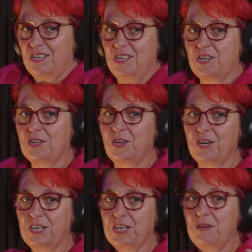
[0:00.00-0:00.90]
you know,
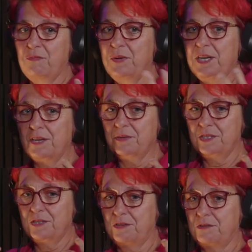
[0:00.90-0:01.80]
like if we're going
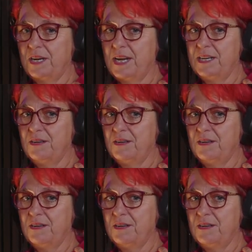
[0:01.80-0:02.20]
to create